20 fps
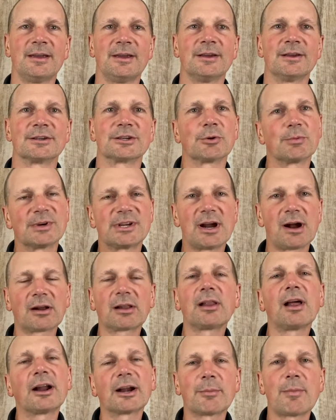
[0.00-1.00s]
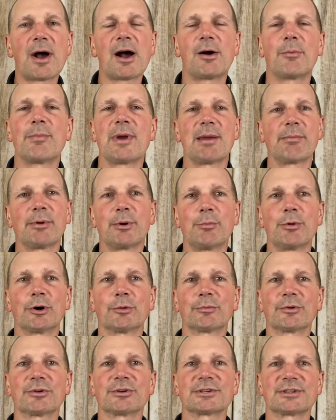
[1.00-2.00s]
So we talk a lot about baby
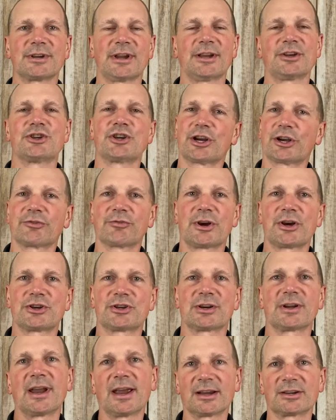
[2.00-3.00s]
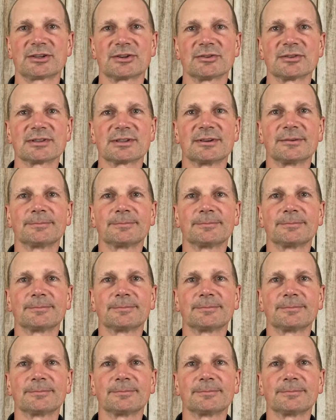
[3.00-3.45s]
boomers and Generation Xers,